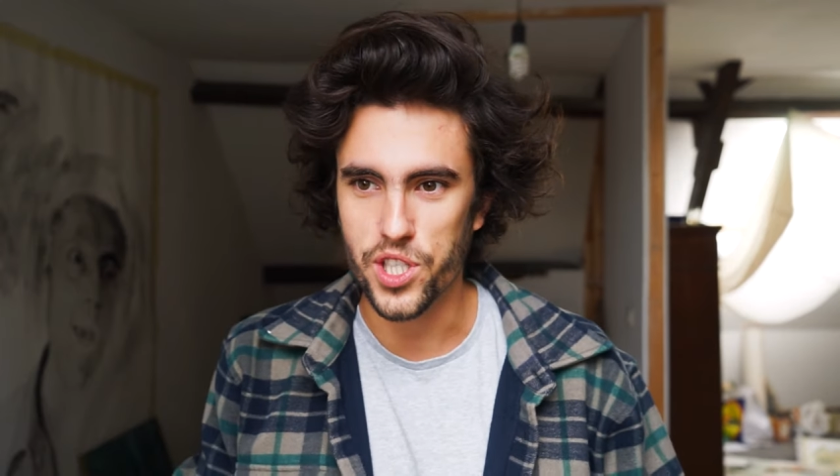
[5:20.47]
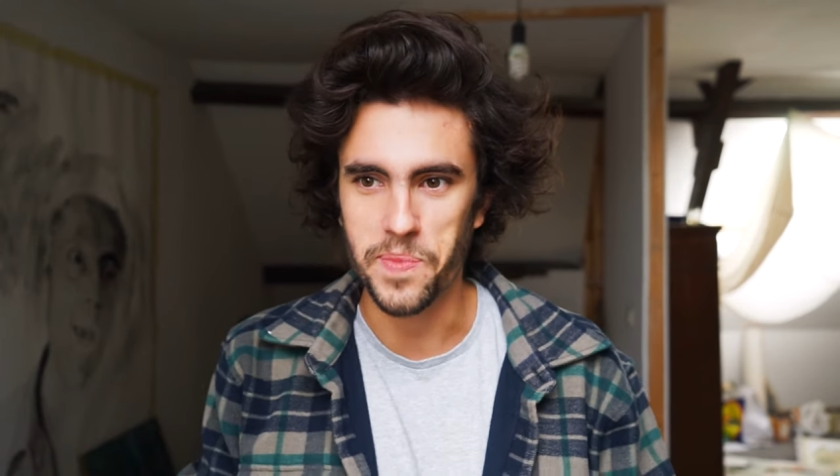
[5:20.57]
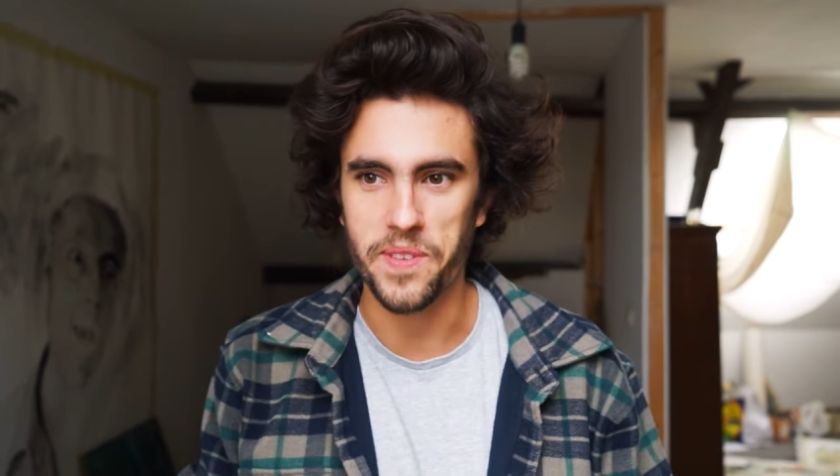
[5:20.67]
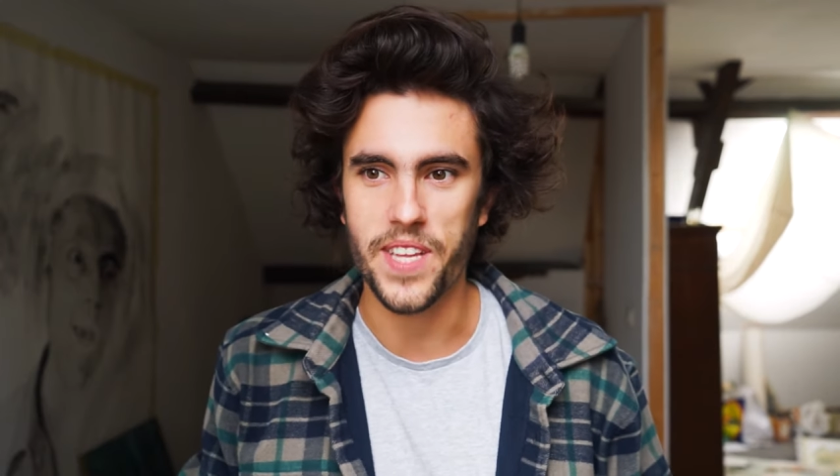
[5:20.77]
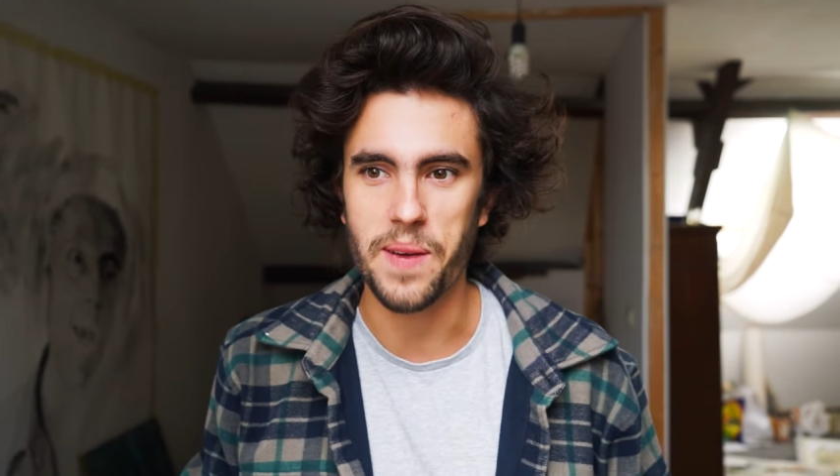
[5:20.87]

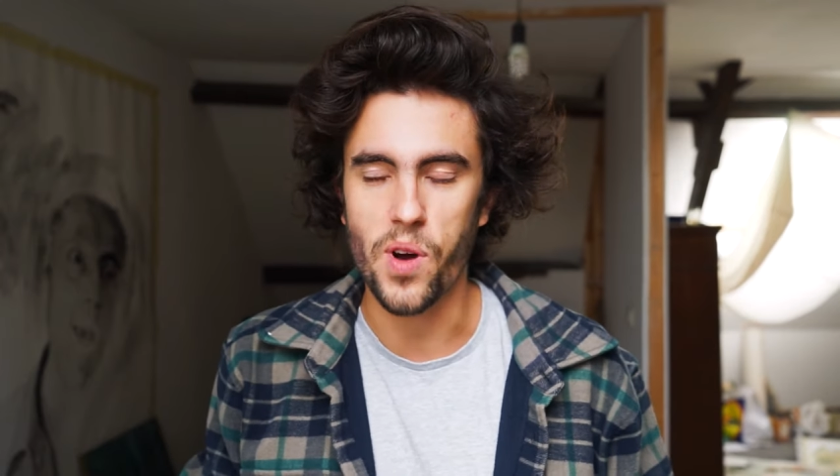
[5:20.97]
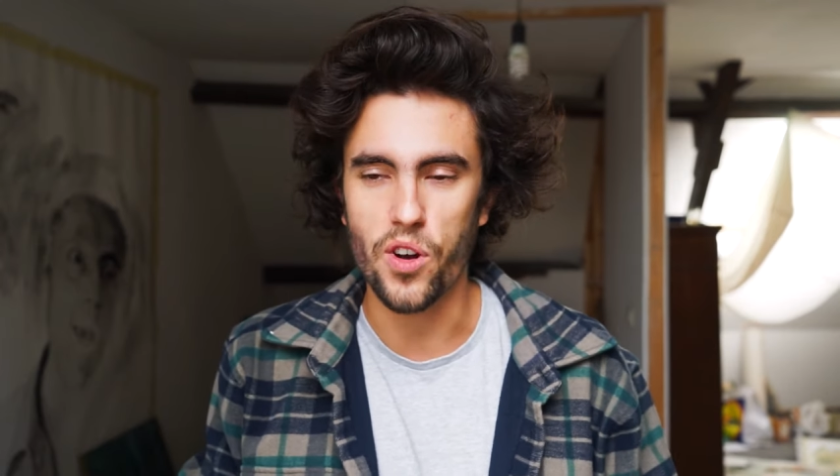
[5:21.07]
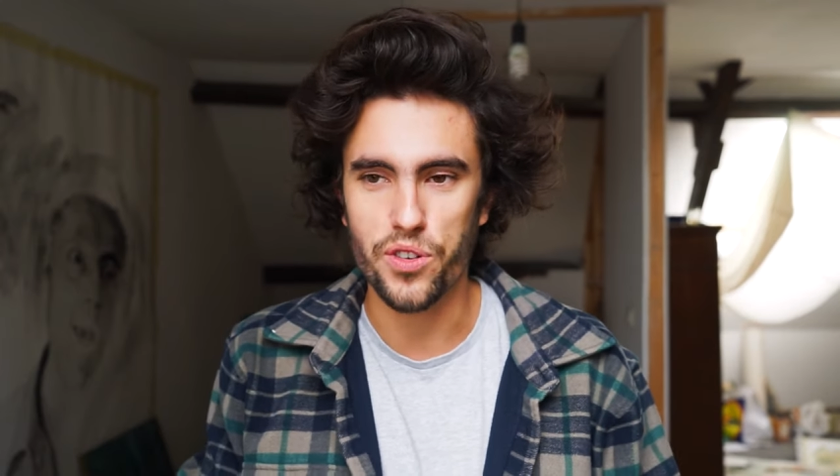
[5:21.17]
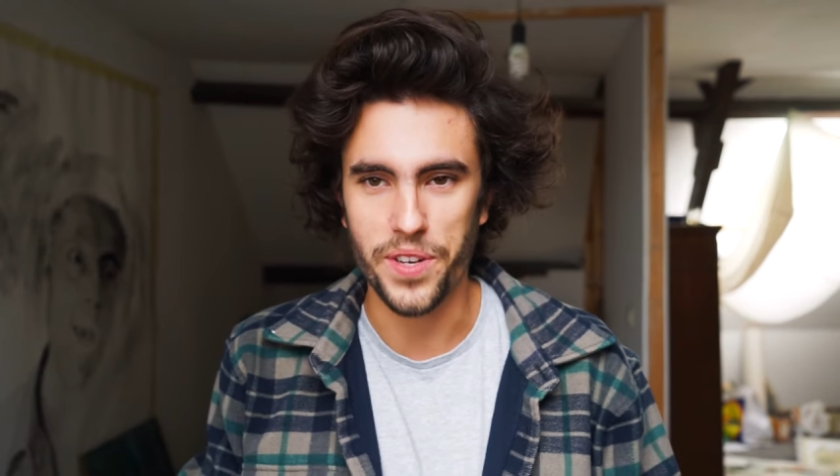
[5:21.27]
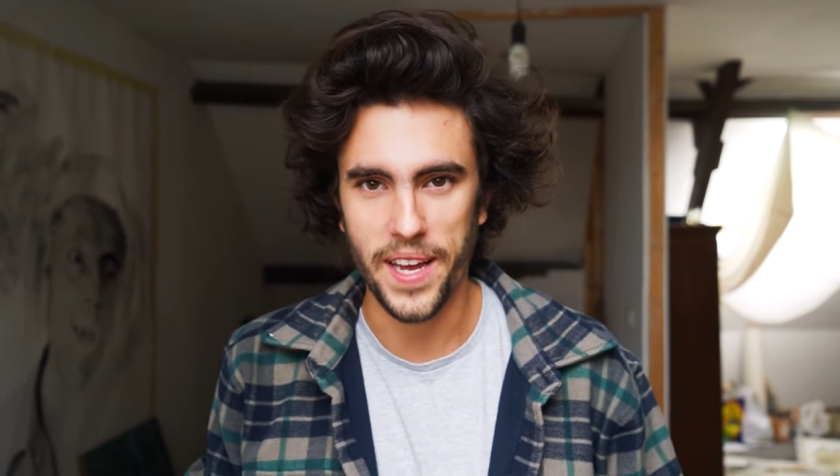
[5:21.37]
Some of them
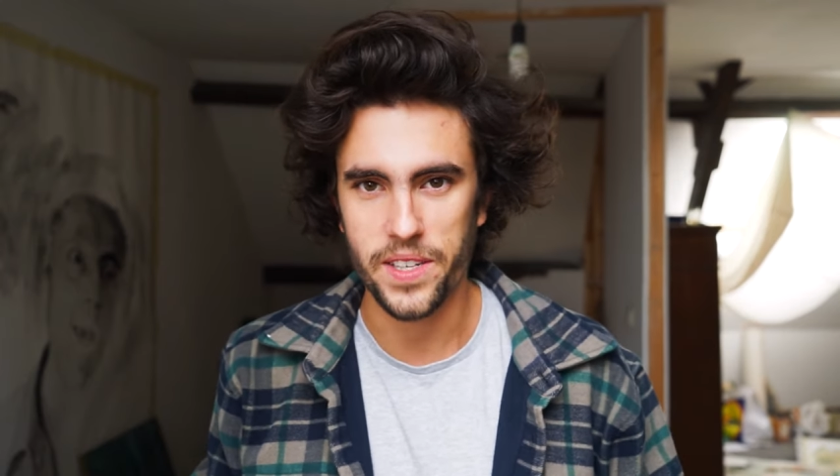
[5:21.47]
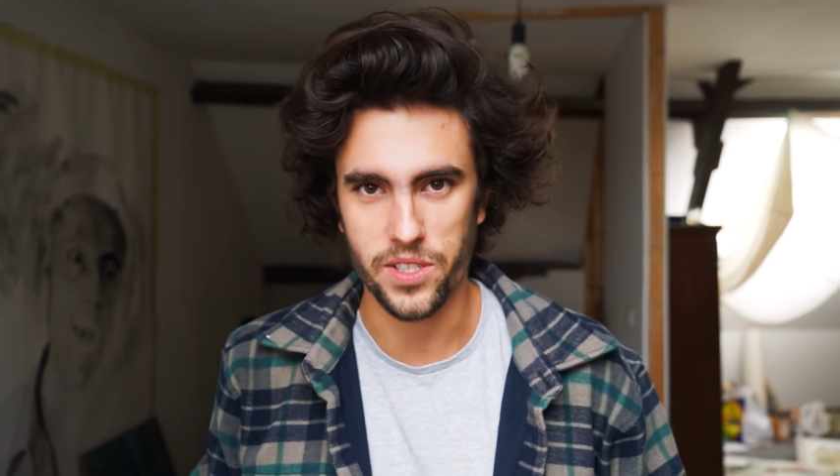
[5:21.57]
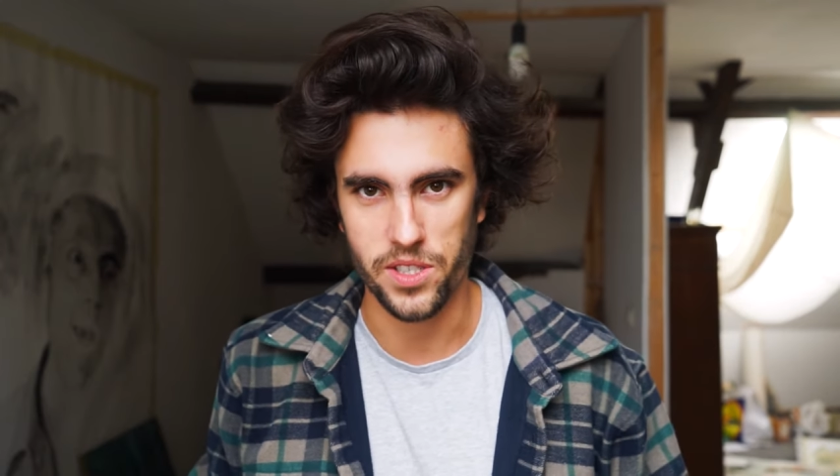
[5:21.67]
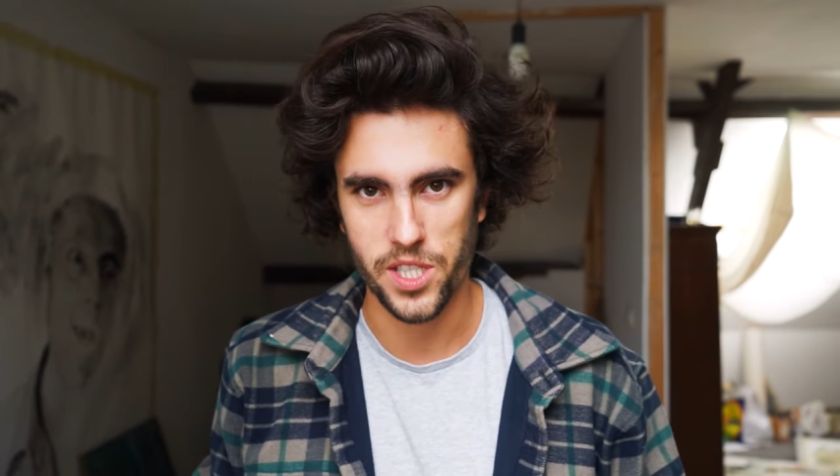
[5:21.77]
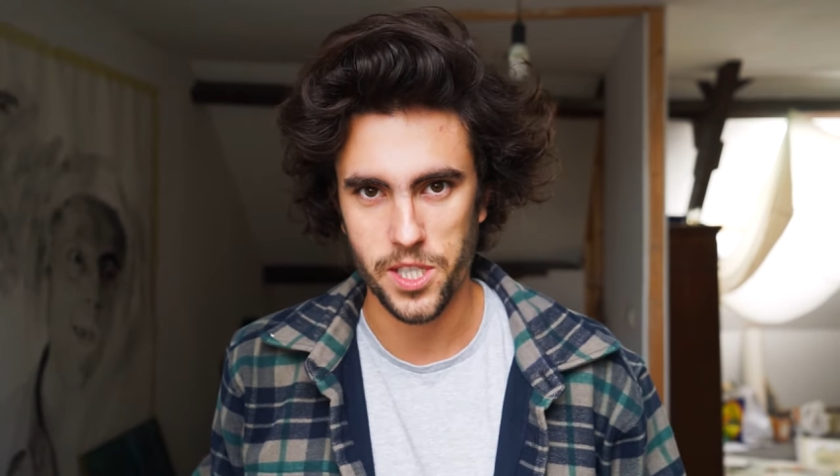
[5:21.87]
are
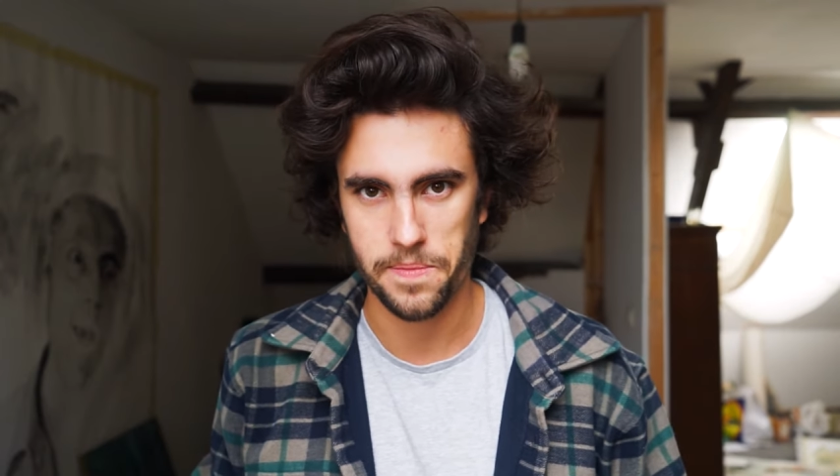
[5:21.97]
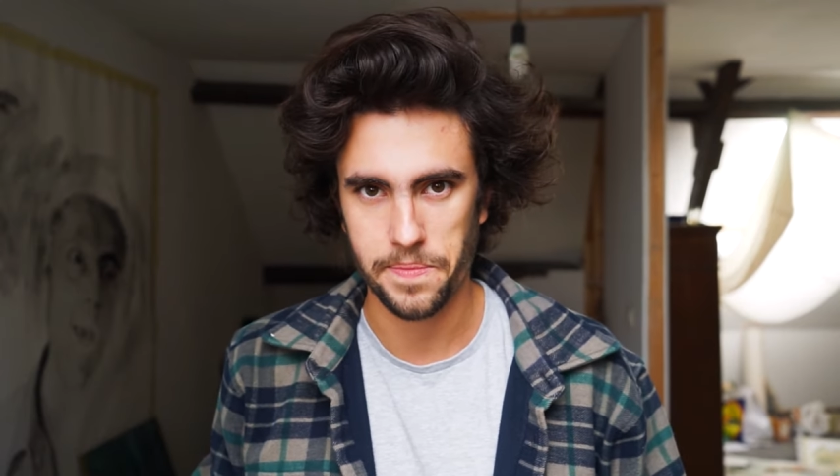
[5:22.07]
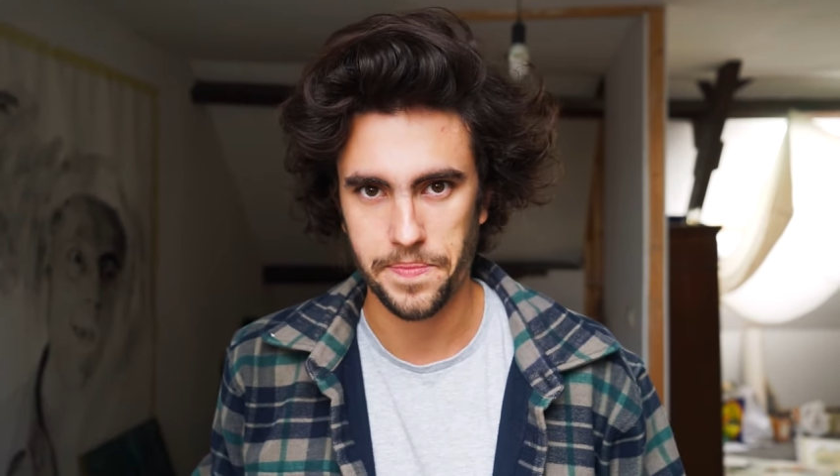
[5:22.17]
connectors.